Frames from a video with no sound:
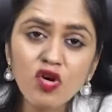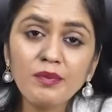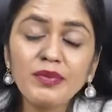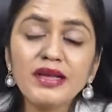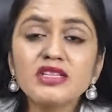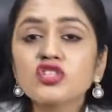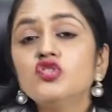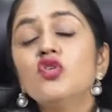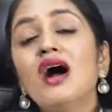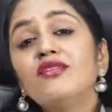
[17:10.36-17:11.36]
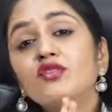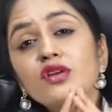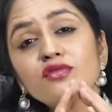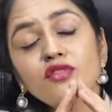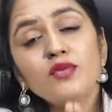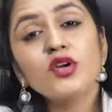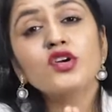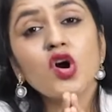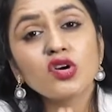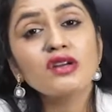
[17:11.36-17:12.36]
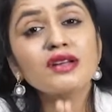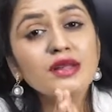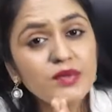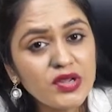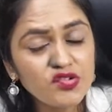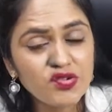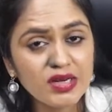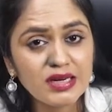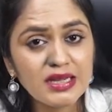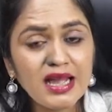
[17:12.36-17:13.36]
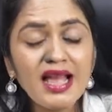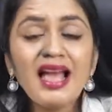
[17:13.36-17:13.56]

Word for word: complication, you have to inform your doctor immediately